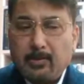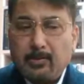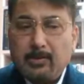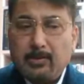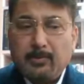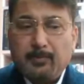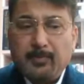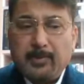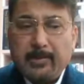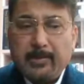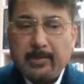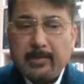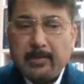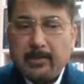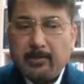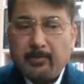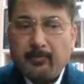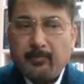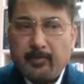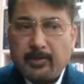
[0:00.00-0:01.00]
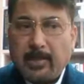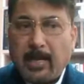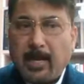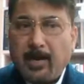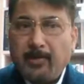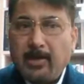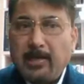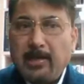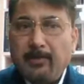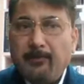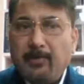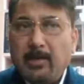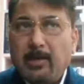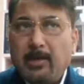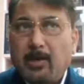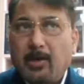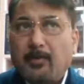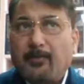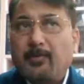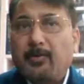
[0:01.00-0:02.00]
globe, with our
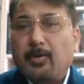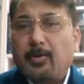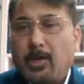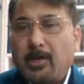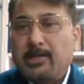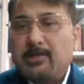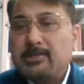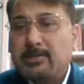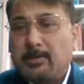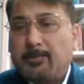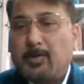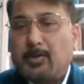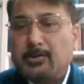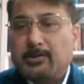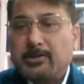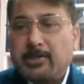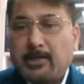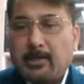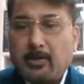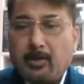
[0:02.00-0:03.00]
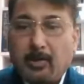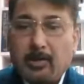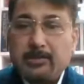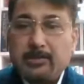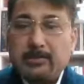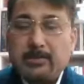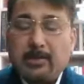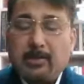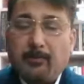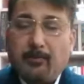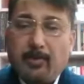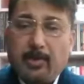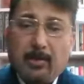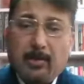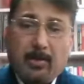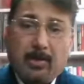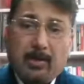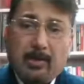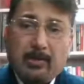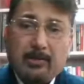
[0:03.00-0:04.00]
level of knowledge about technology,
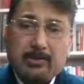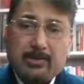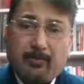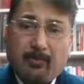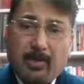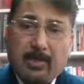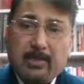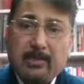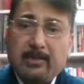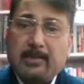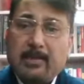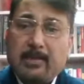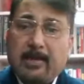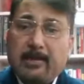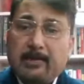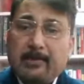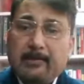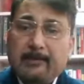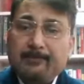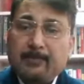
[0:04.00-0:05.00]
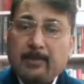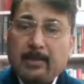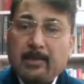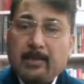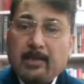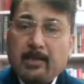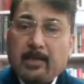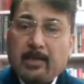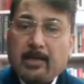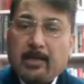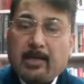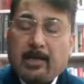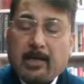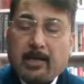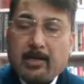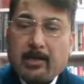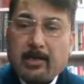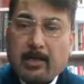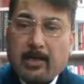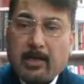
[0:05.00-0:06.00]
we all feel that
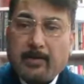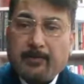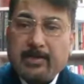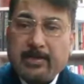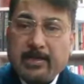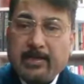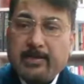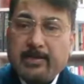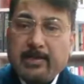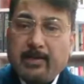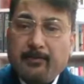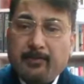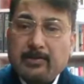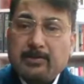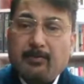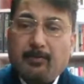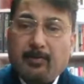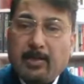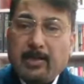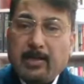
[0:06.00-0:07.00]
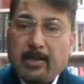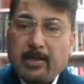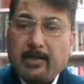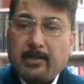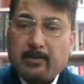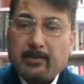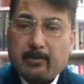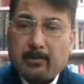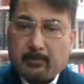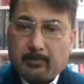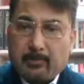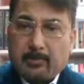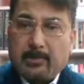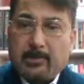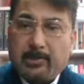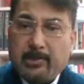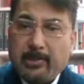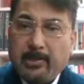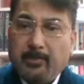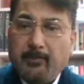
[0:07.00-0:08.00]
our data which we are
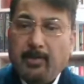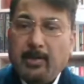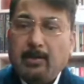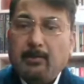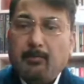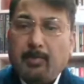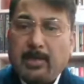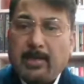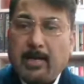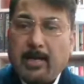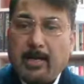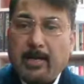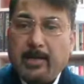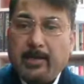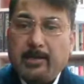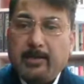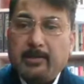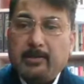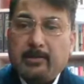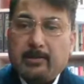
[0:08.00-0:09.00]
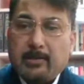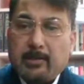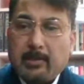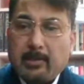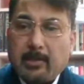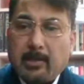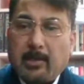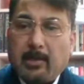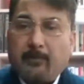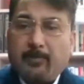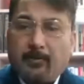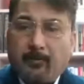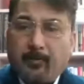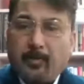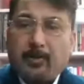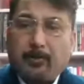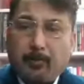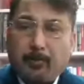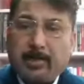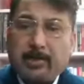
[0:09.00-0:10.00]
leaving behind, our
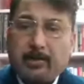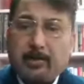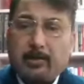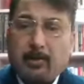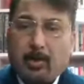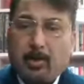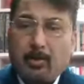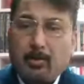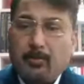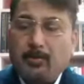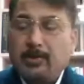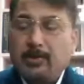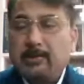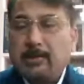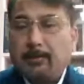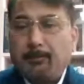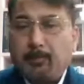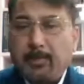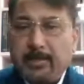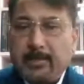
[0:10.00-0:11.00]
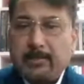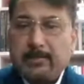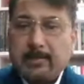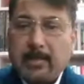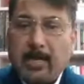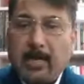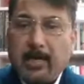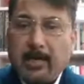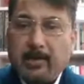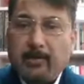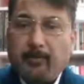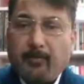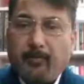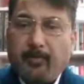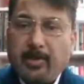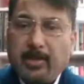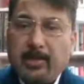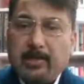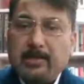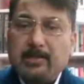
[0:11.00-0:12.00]
footprint all over the place, are
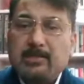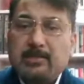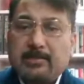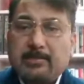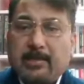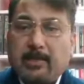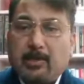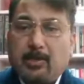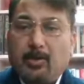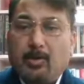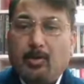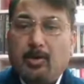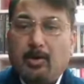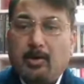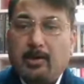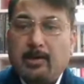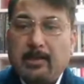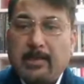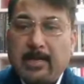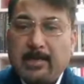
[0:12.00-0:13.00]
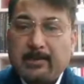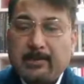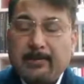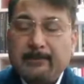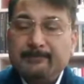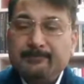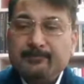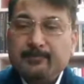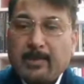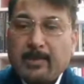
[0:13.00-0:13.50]
fairly secure. That